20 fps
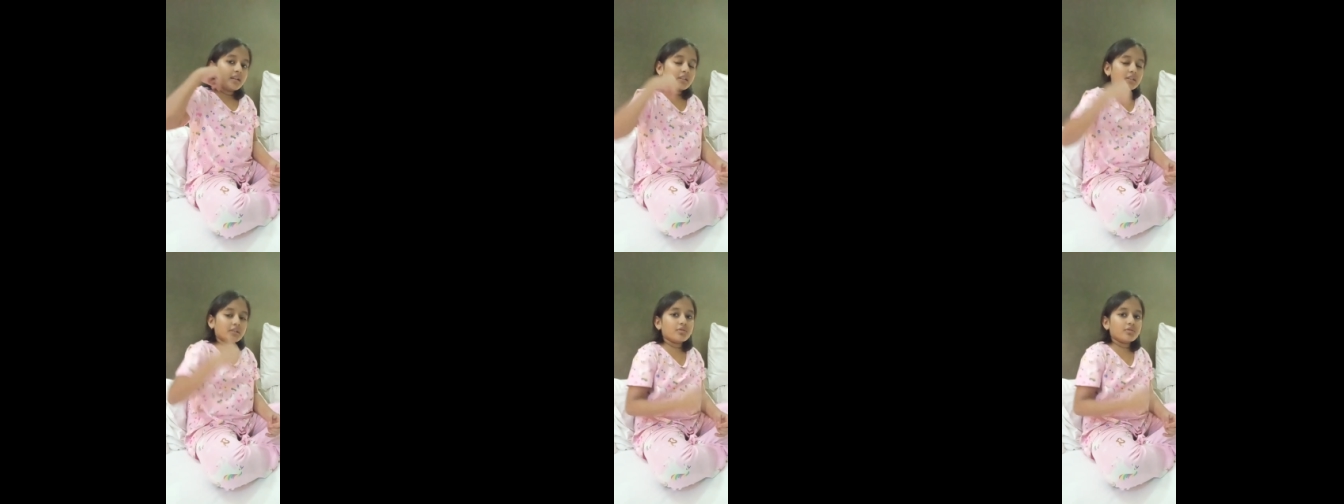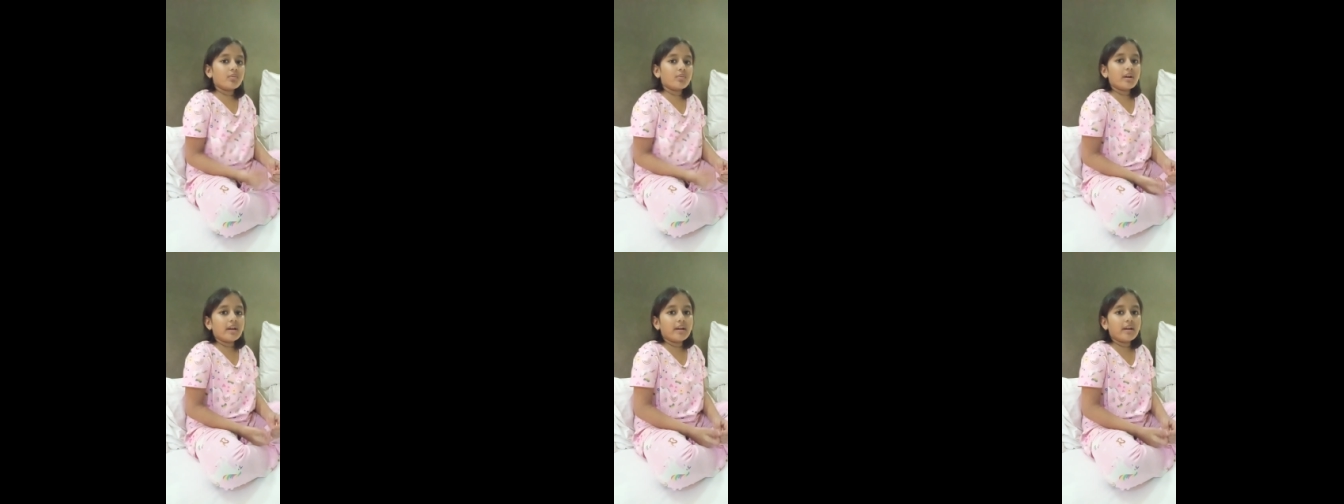to
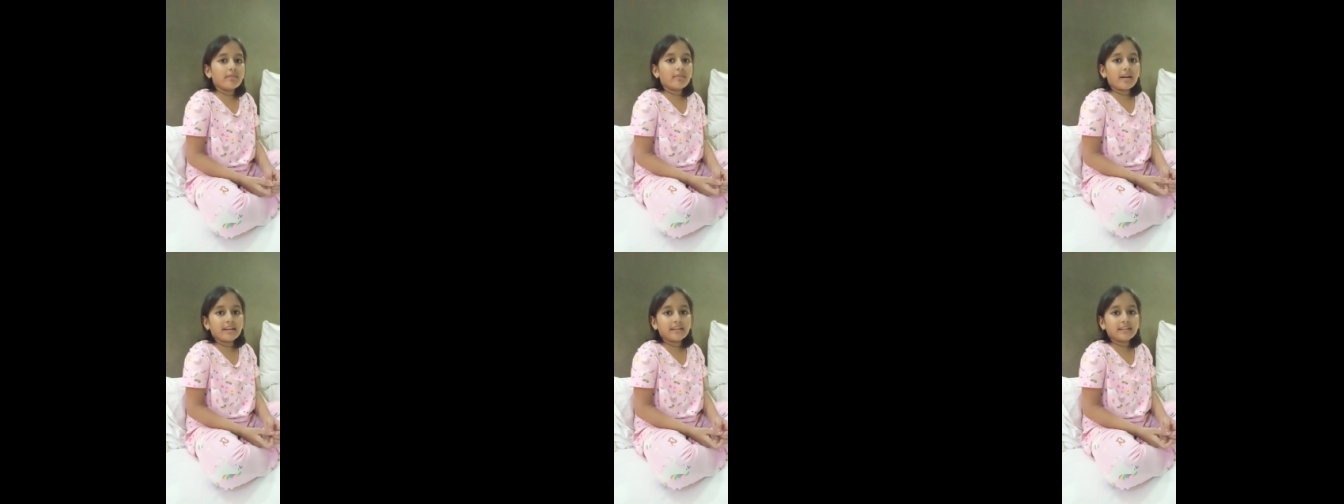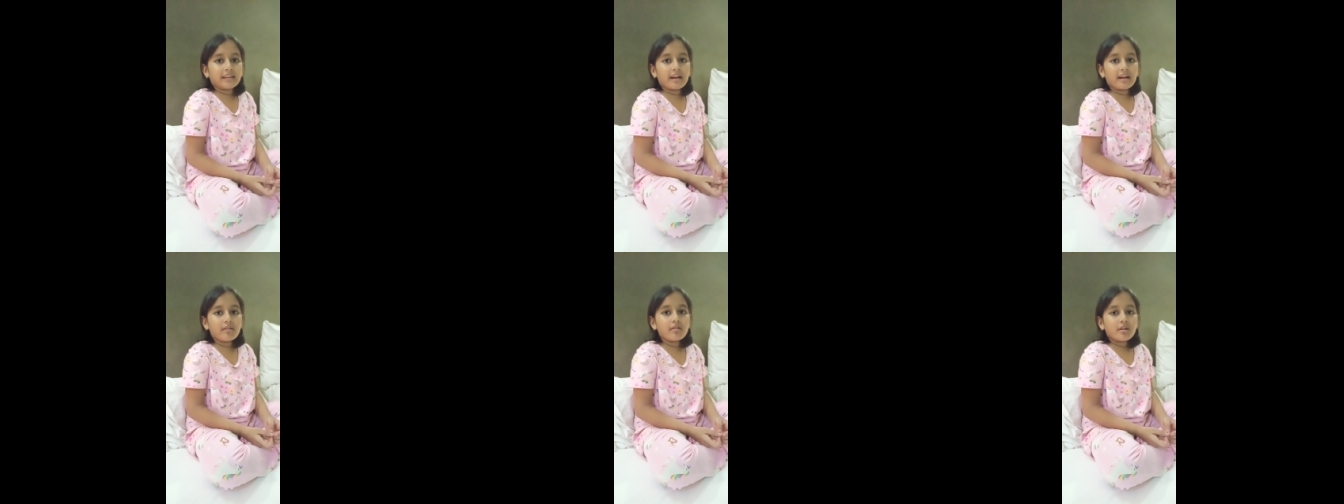wear right
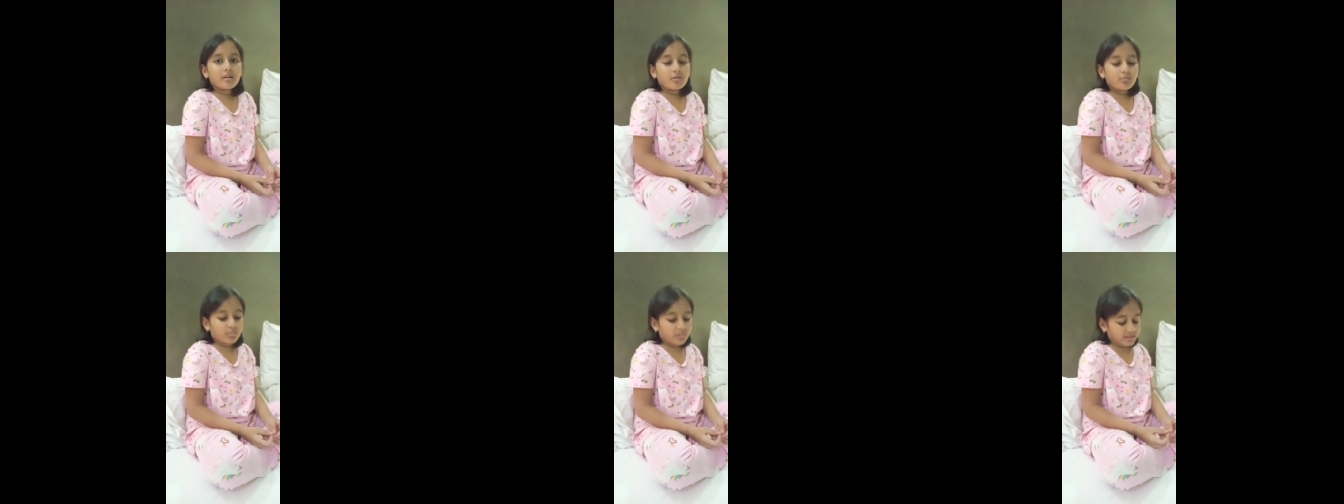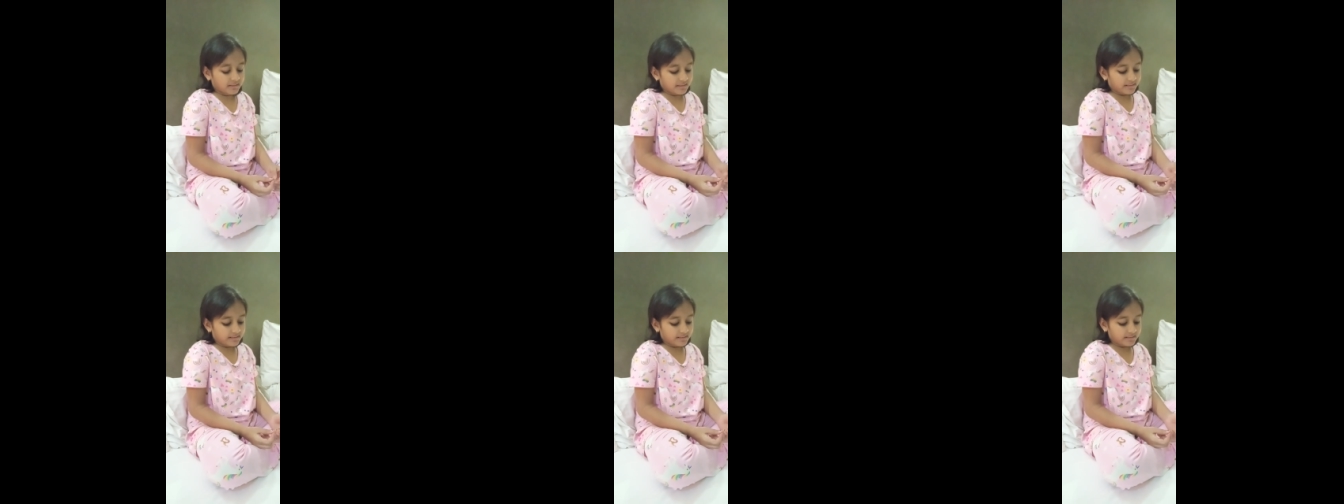now, but
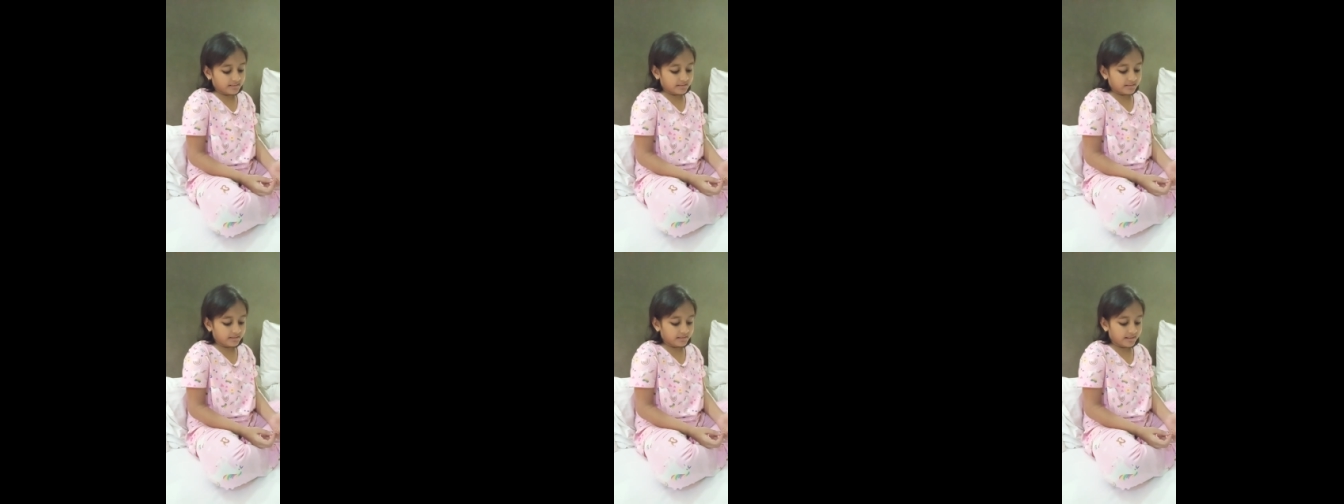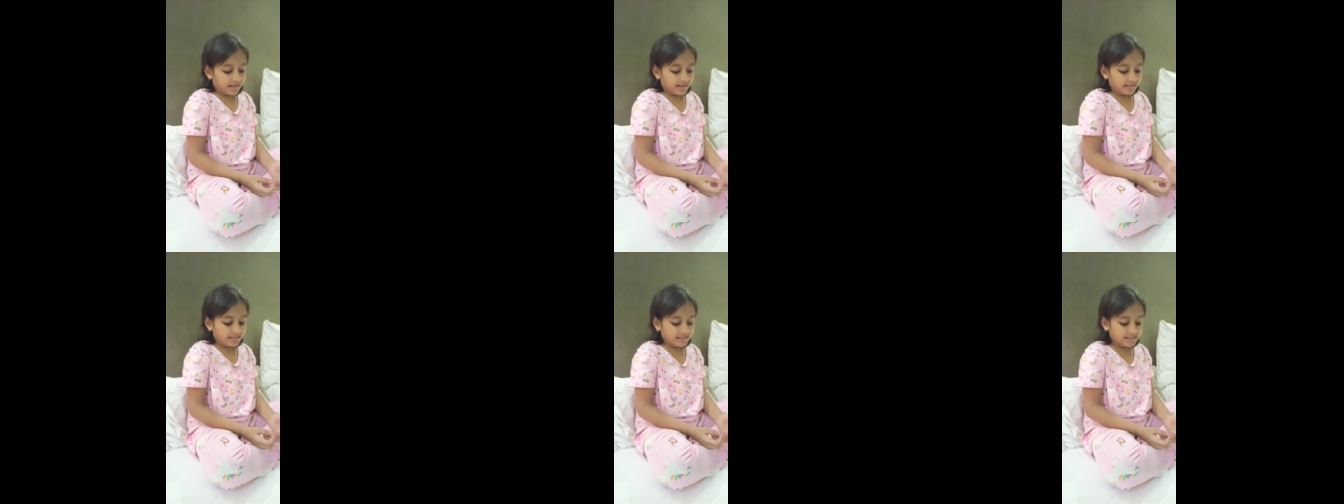they're still
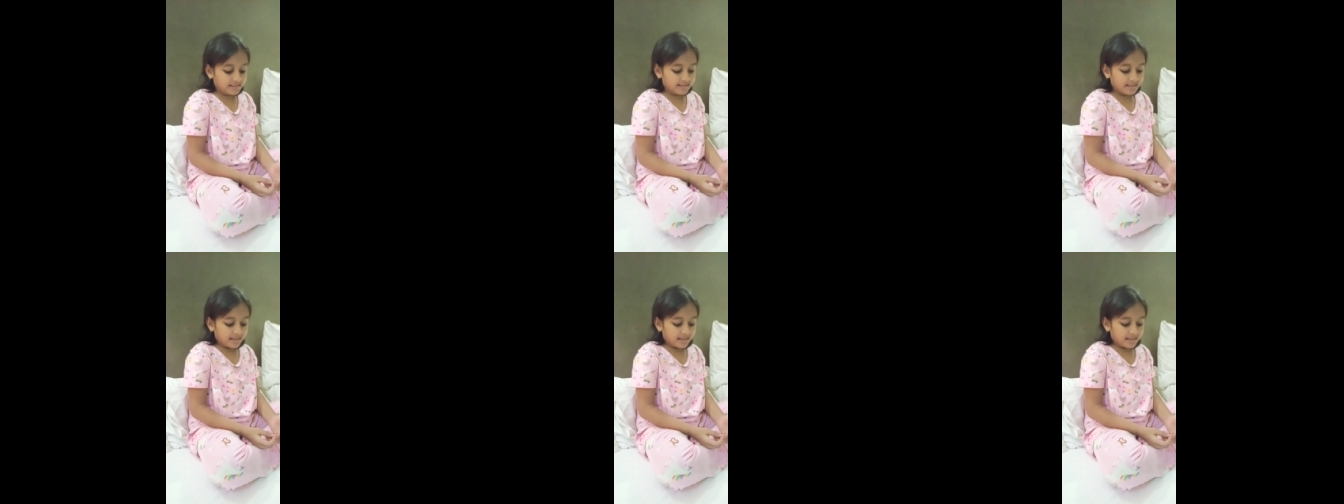nice,